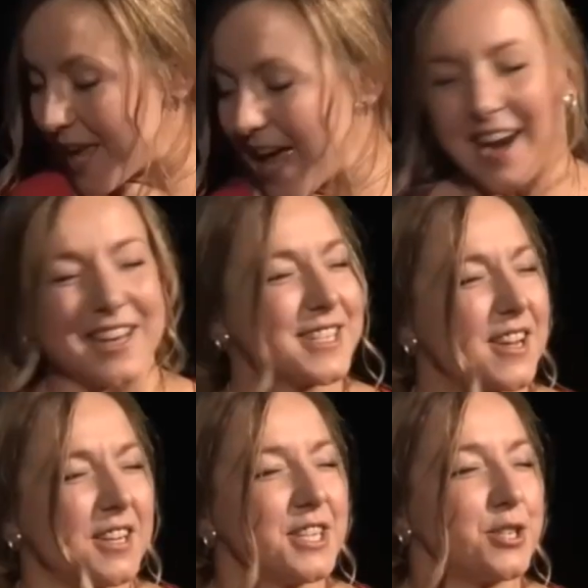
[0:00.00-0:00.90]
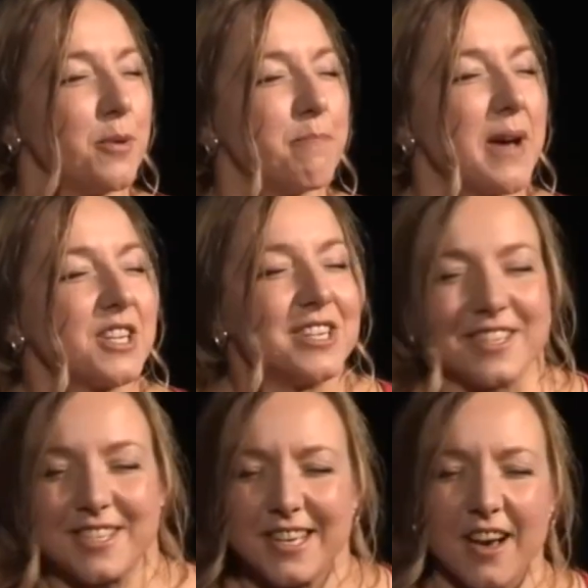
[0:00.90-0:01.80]
And I started to imagine
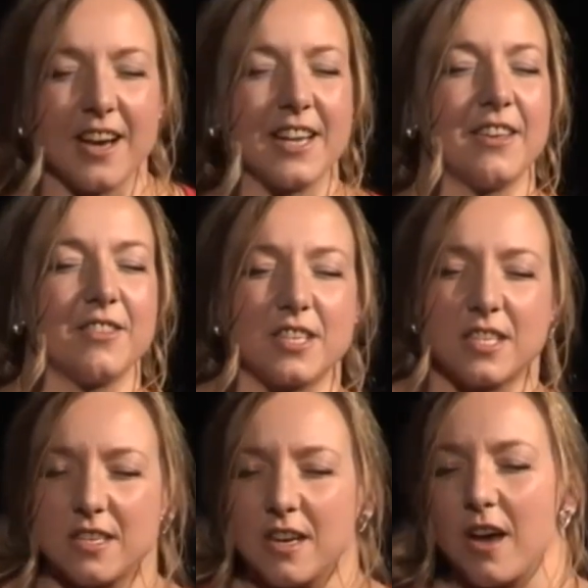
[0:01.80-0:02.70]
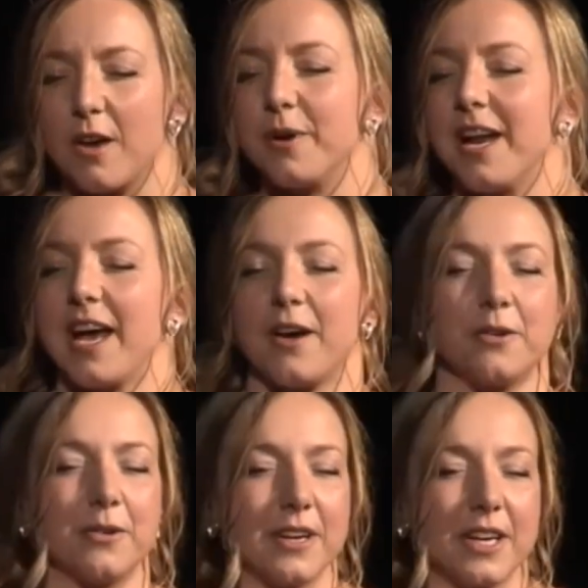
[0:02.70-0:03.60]
sliding in the snow and
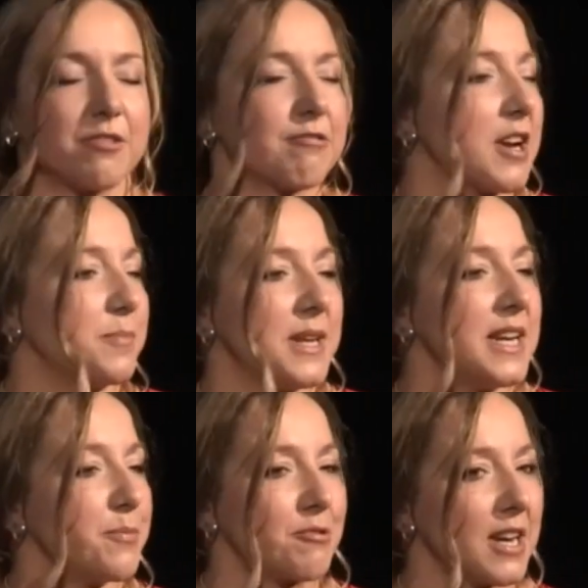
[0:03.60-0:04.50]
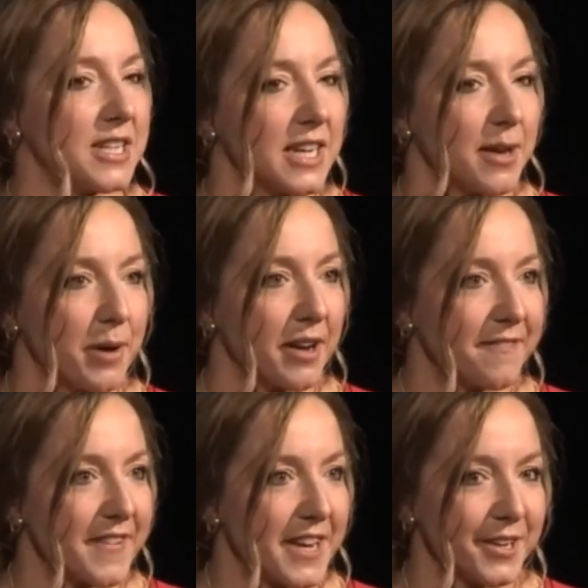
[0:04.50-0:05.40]
how incredibly liberating it might
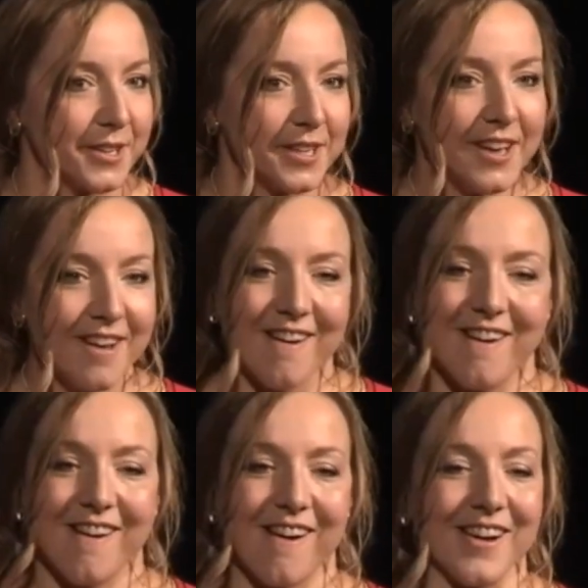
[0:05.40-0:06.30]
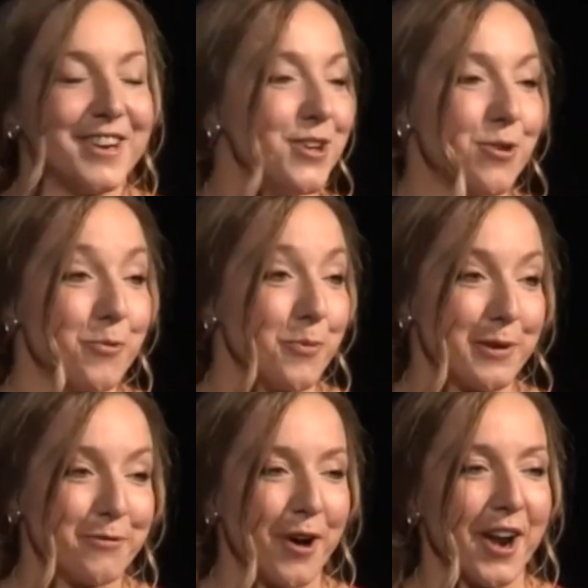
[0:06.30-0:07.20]
feel. I knew it would be
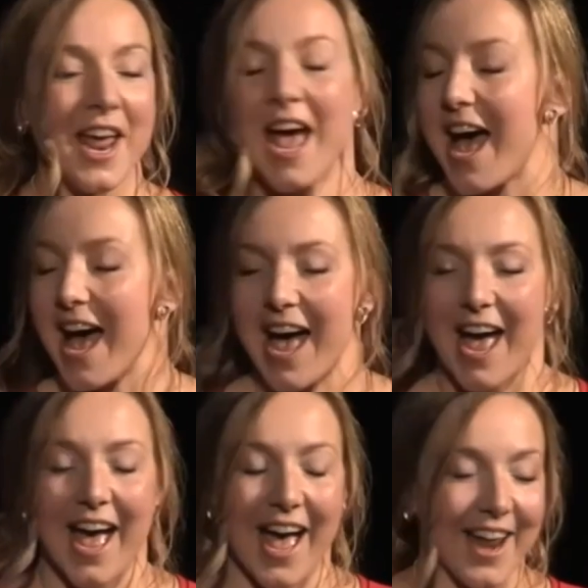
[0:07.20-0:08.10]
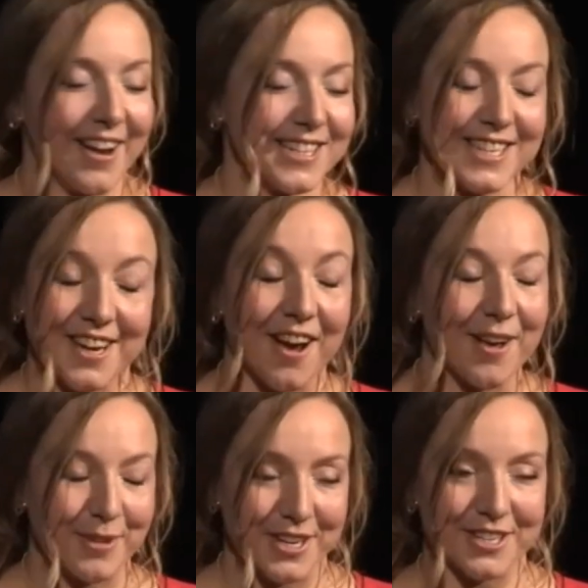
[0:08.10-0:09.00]
fun, and I said,
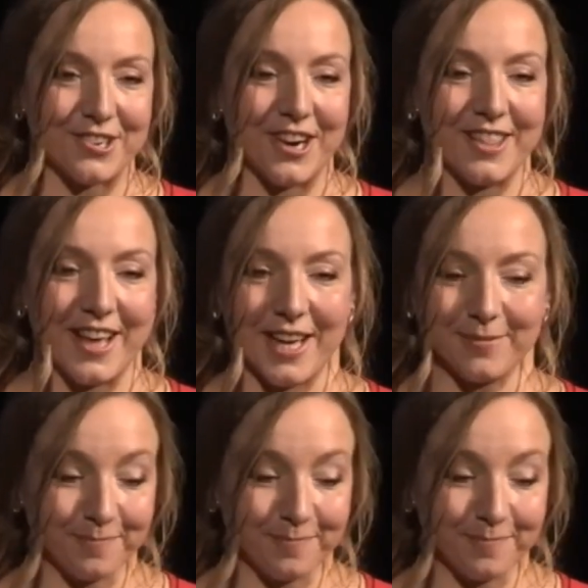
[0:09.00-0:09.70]
I'm going to try that.